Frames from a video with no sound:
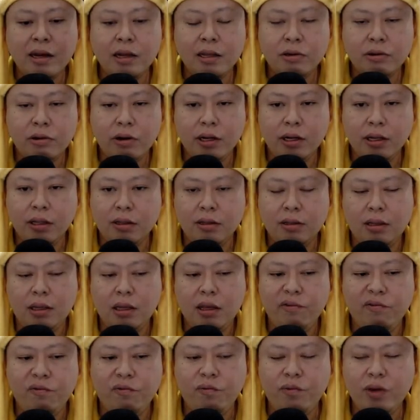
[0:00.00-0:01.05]
need credit.
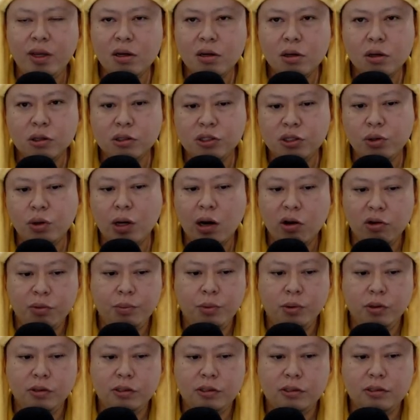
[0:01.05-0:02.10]
If we go to
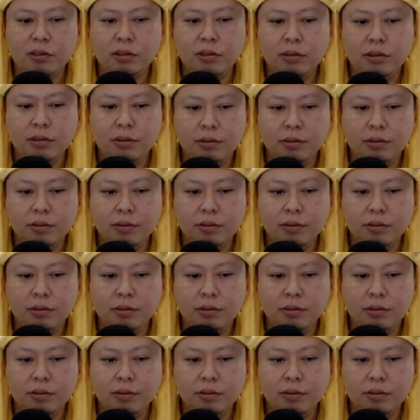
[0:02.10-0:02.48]
Outpost,